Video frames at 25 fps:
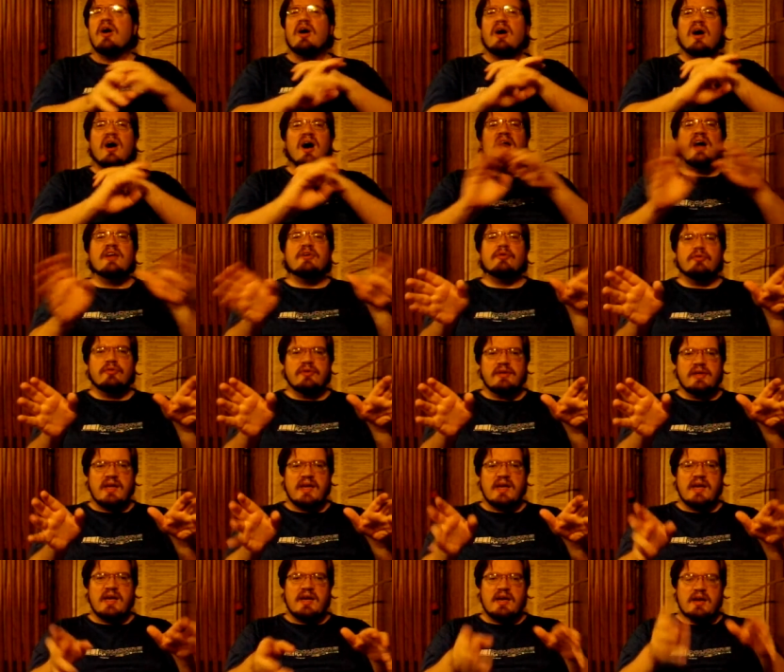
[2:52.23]
I don't
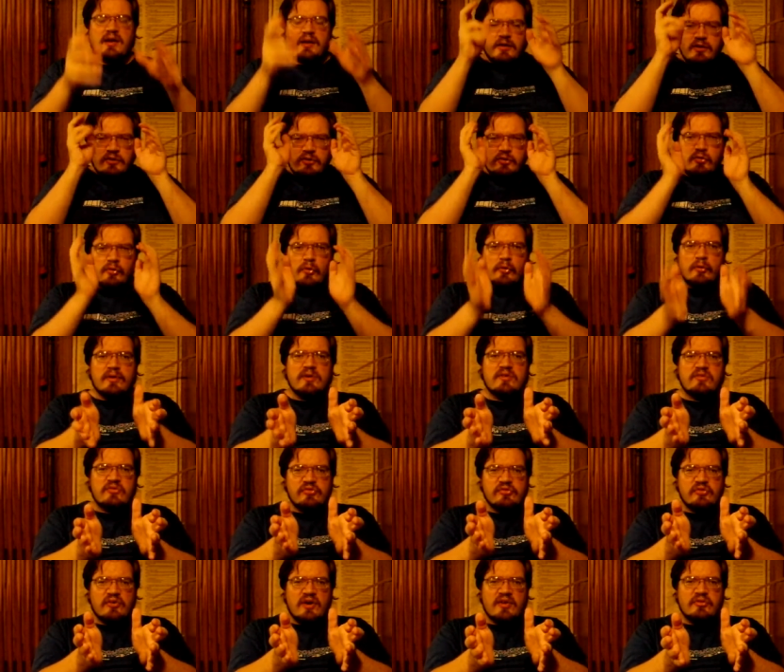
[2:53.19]
care. Your
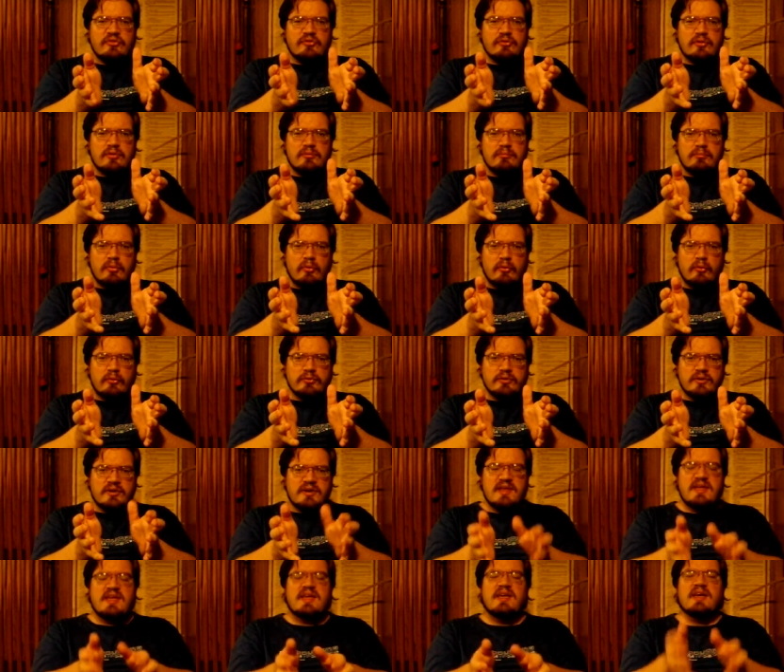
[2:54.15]
insights are important
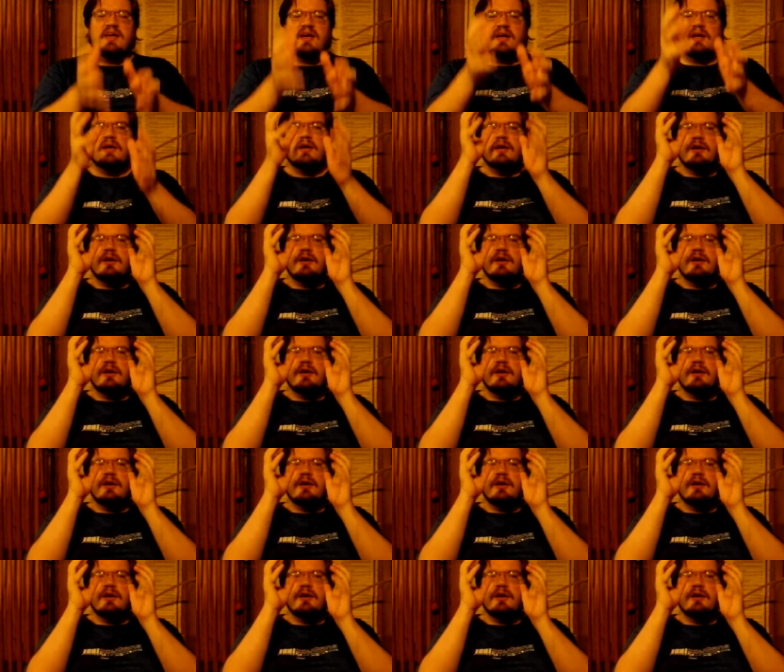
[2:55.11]
here.